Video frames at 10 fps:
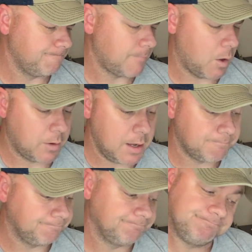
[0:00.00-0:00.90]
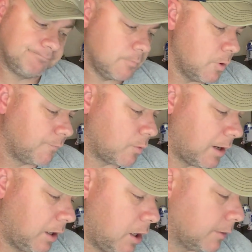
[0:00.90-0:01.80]
okay, moving right
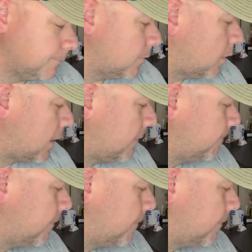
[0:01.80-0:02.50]
along. Okay,